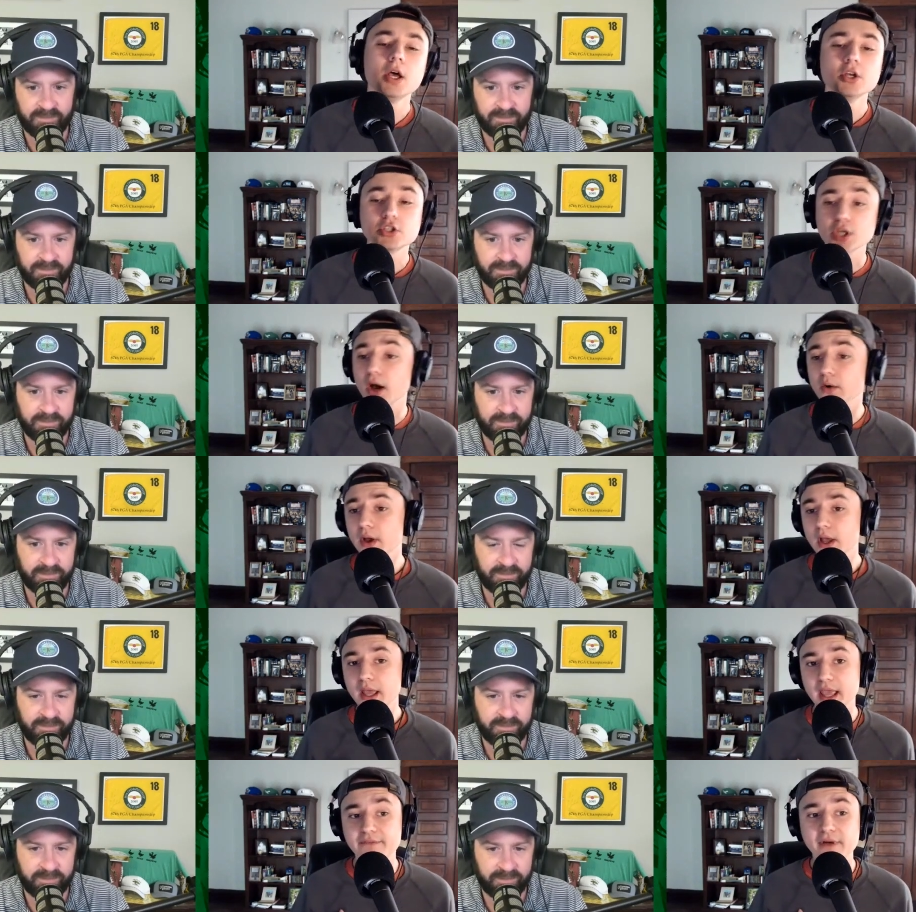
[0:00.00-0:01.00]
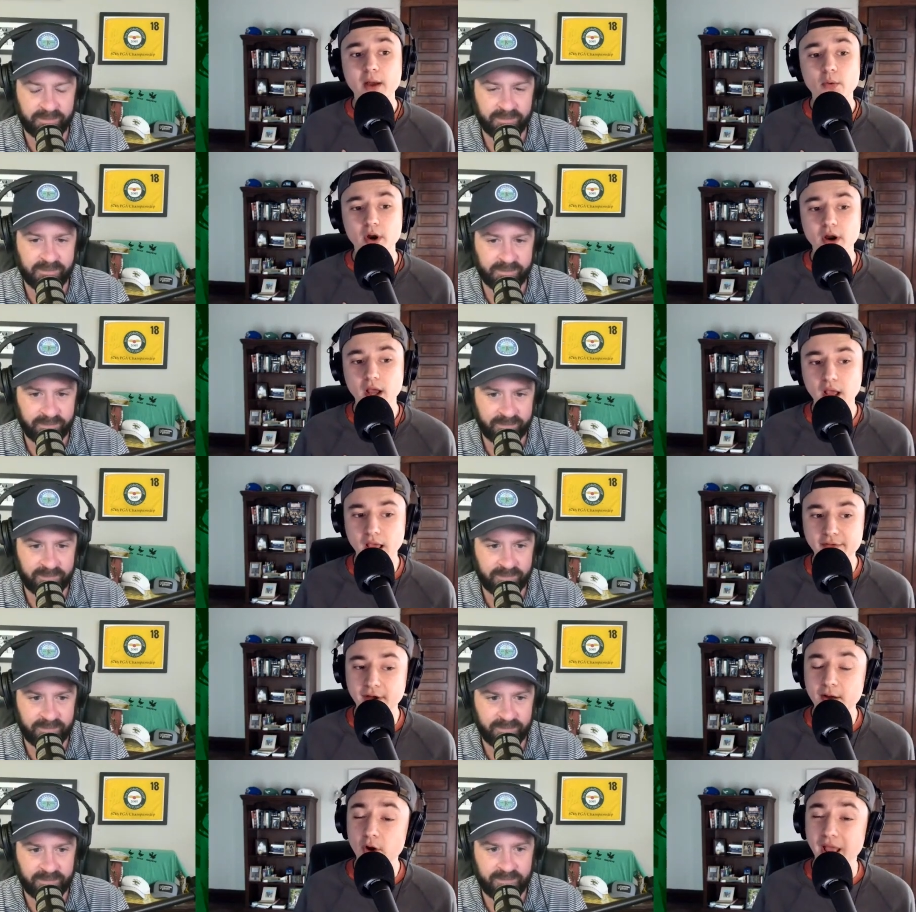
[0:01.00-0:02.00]
Speaker 1: So if I were if
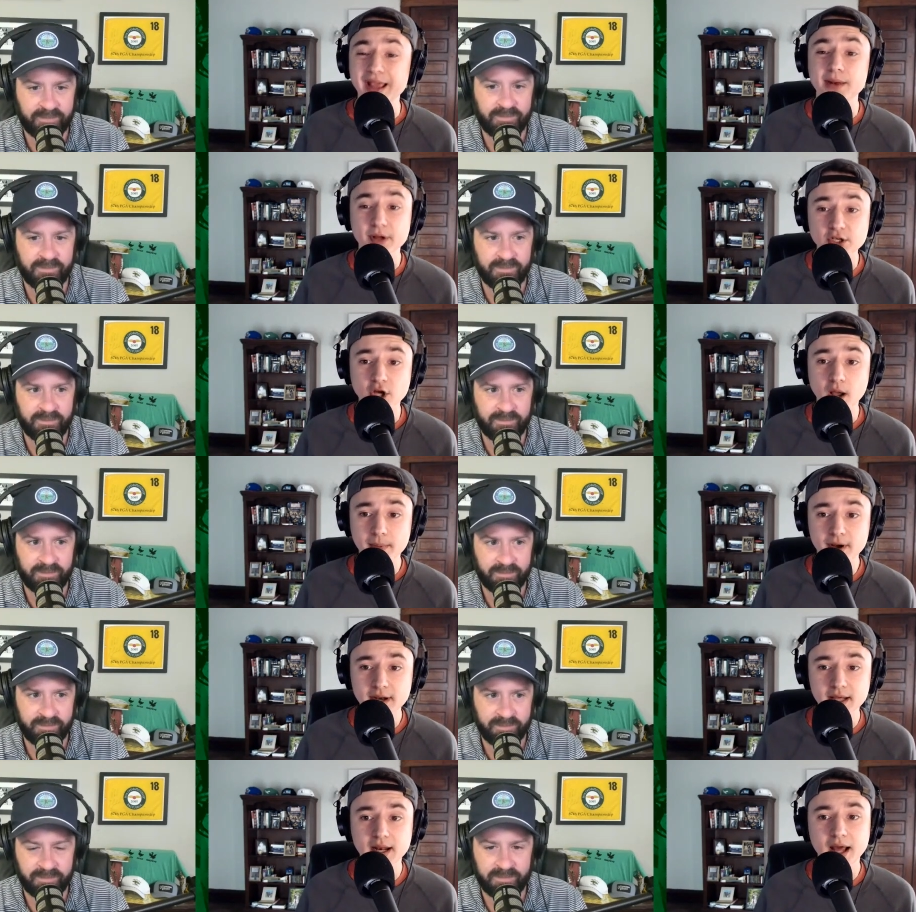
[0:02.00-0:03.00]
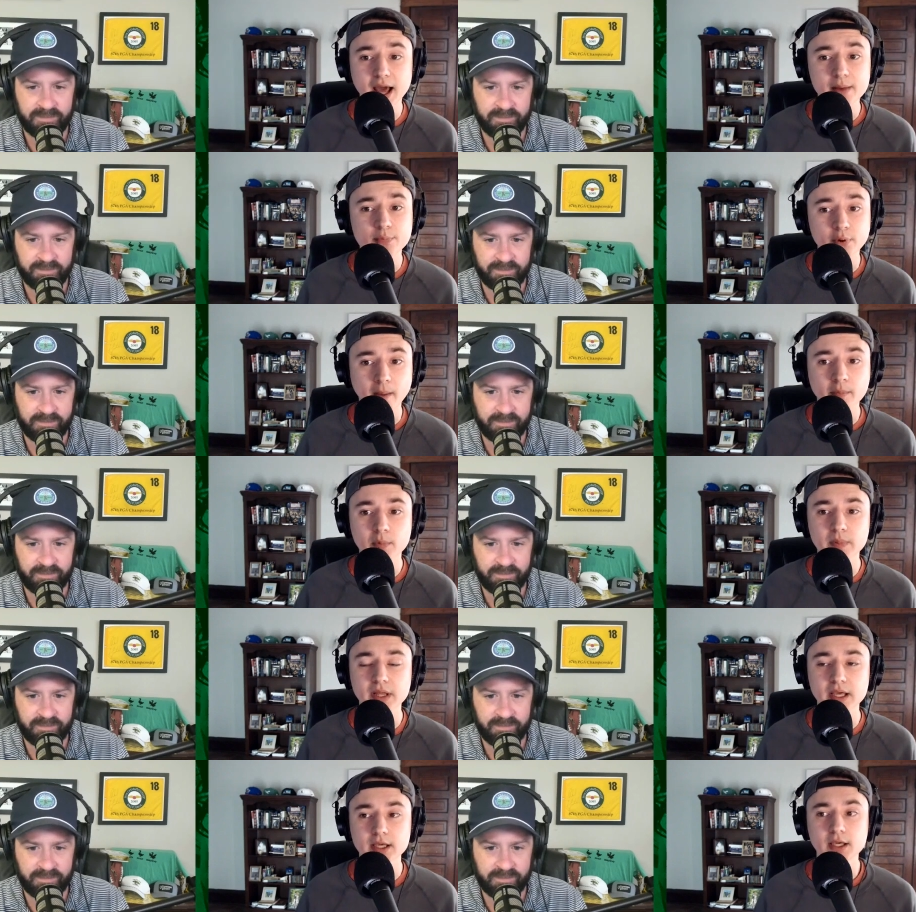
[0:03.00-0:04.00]
I were hanging my job on it, I'd
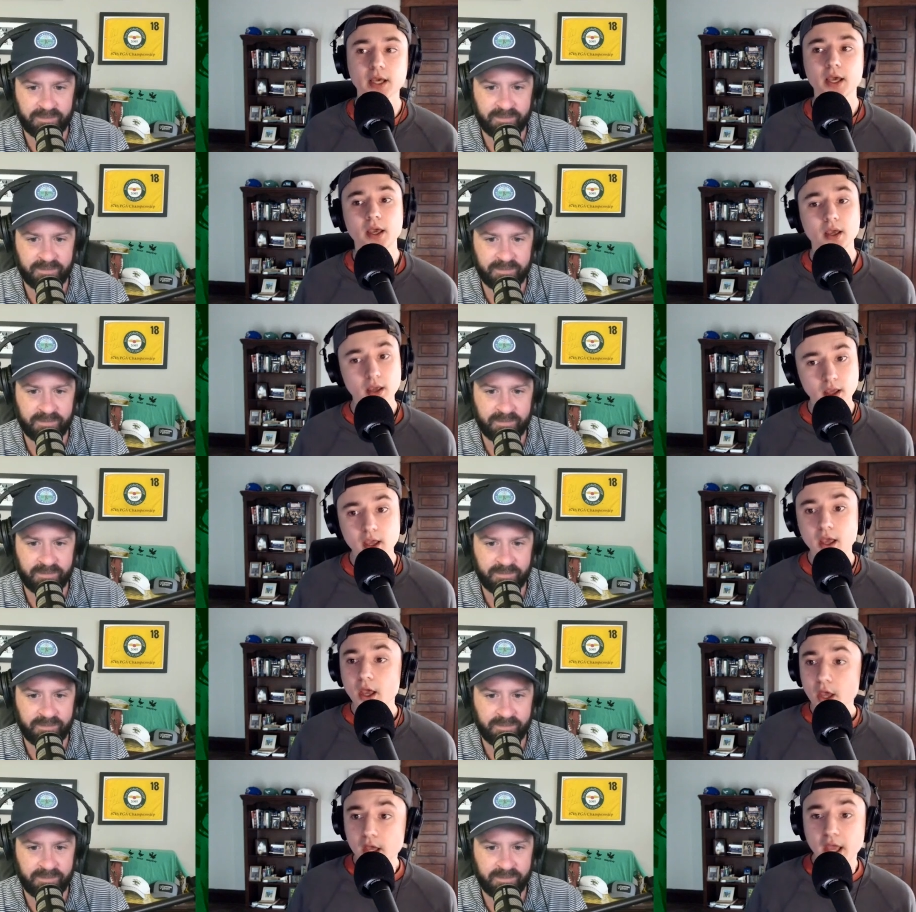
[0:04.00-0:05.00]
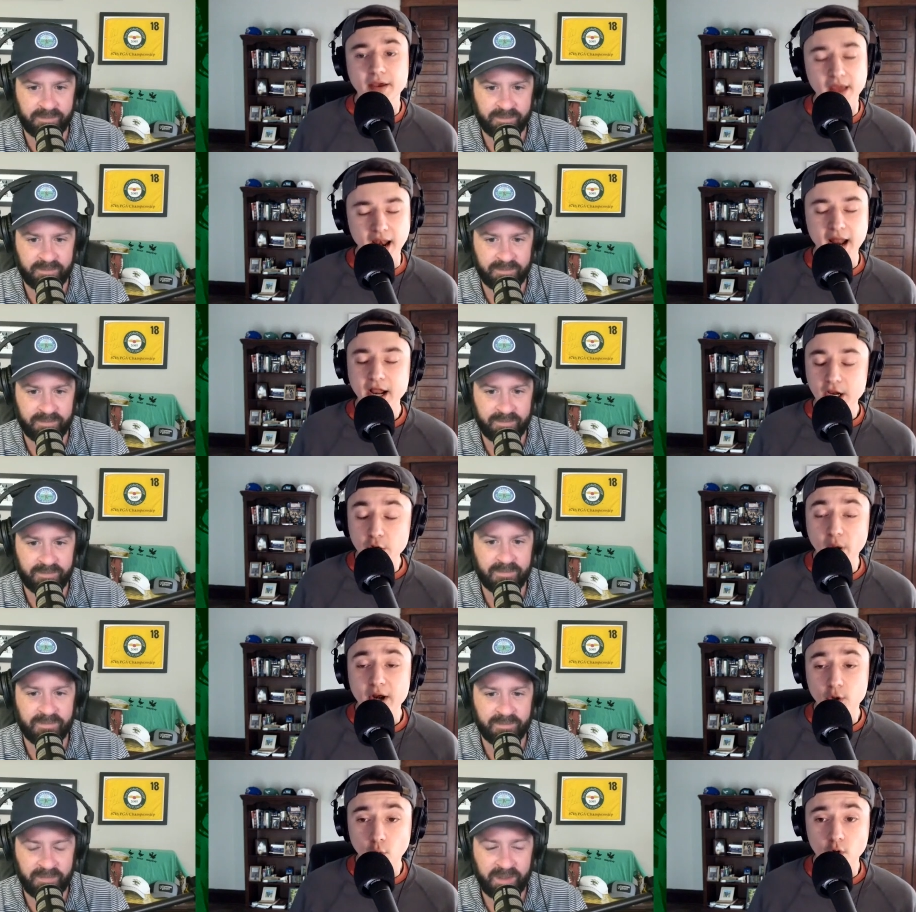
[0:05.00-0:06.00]
probably and I, I knew I
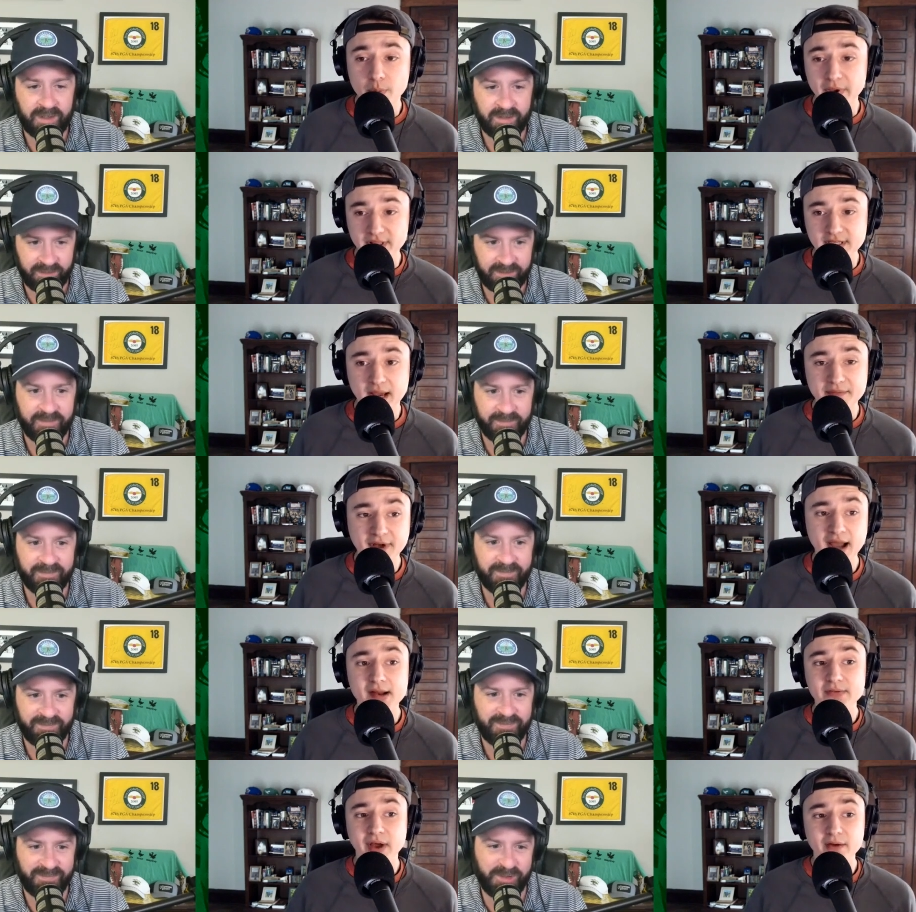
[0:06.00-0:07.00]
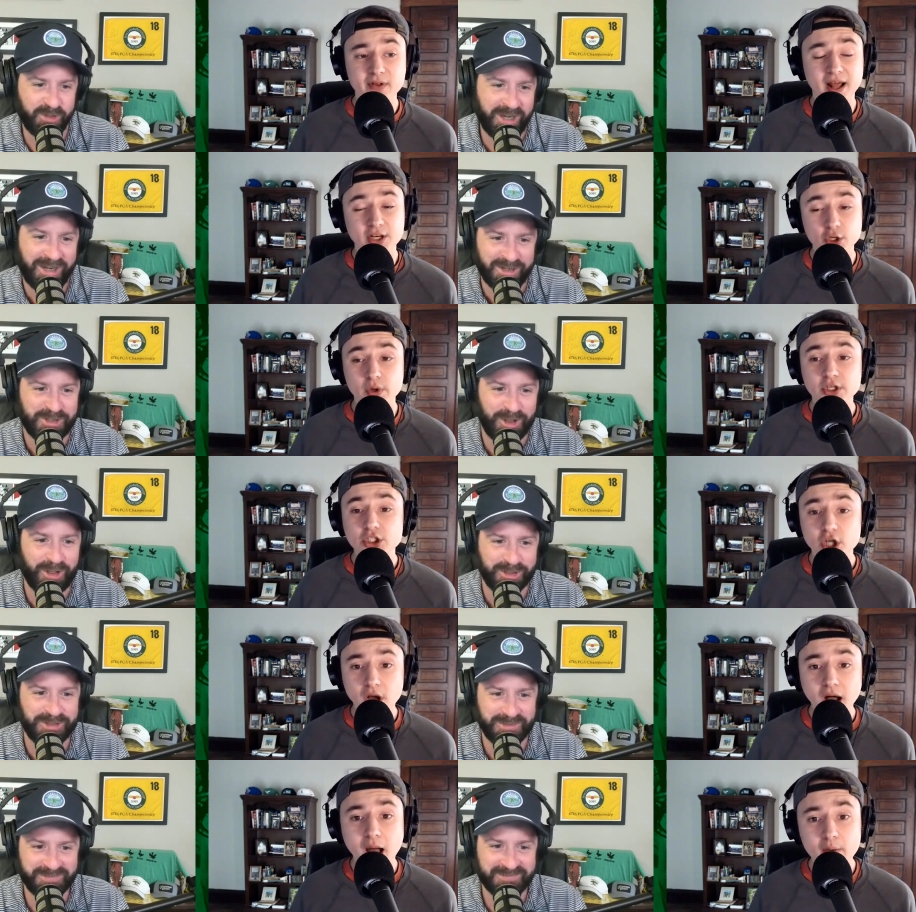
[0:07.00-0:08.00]
had a corner pick in the top five. I would, have to do a
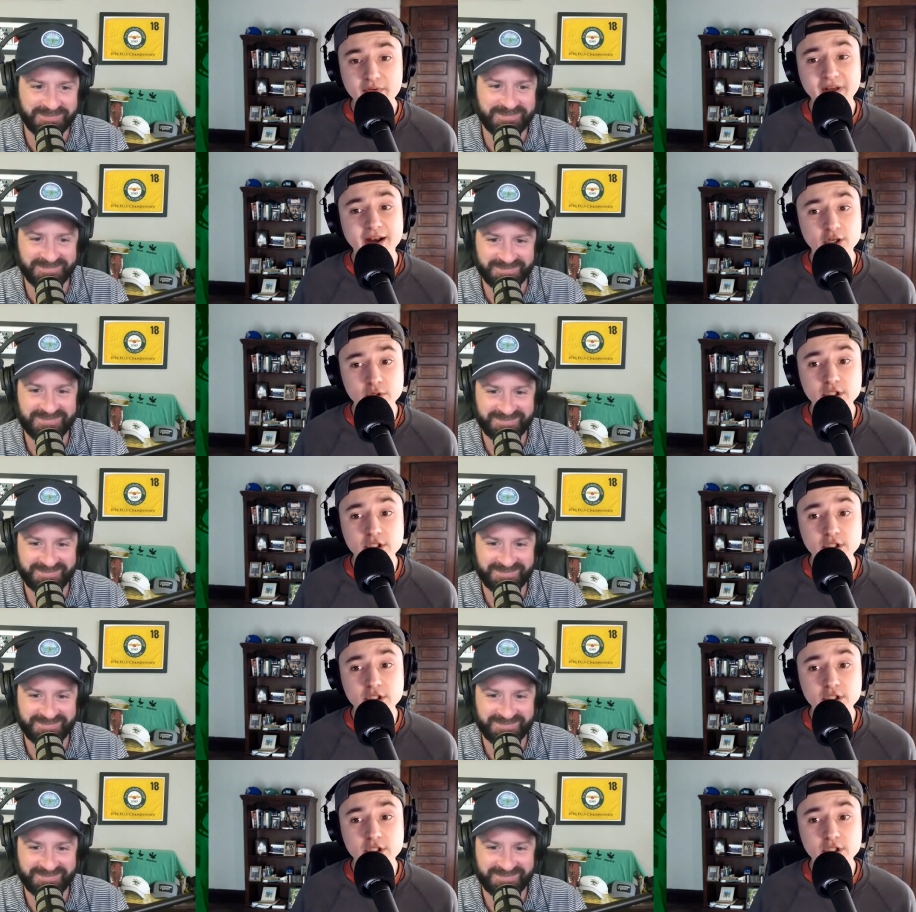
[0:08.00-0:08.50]
I would have had to do a